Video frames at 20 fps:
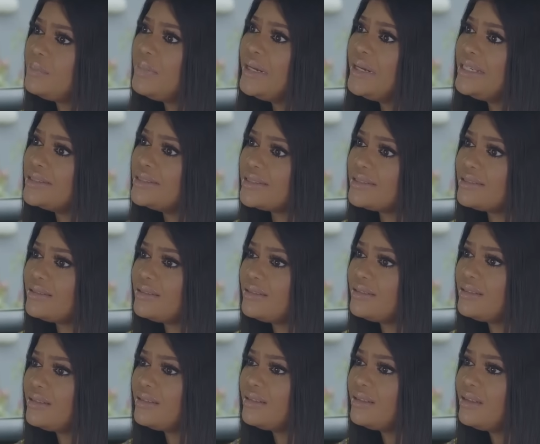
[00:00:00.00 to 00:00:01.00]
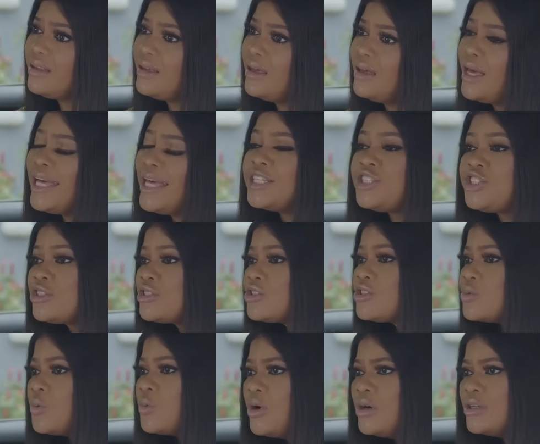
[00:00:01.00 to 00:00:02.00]
Please. It's
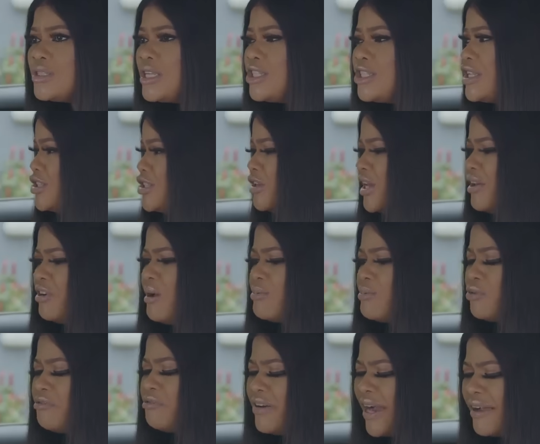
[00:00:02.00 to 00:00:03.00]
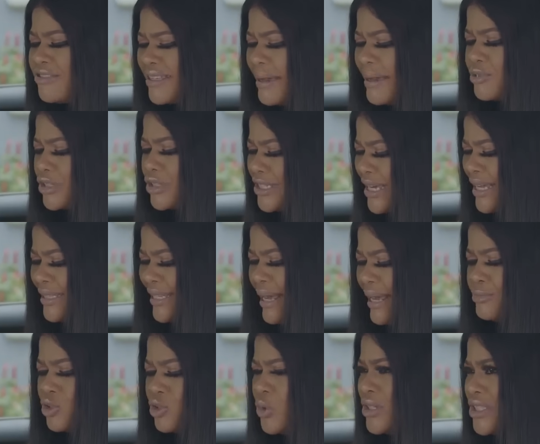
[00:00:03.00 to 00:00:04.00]
just once. It's not even up to 5 times or 10
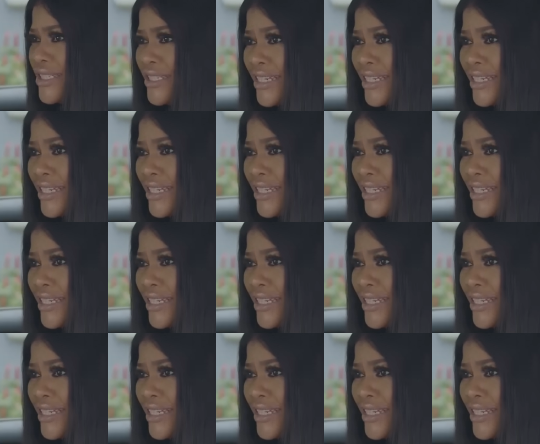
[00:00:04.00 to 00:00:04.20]
times or 20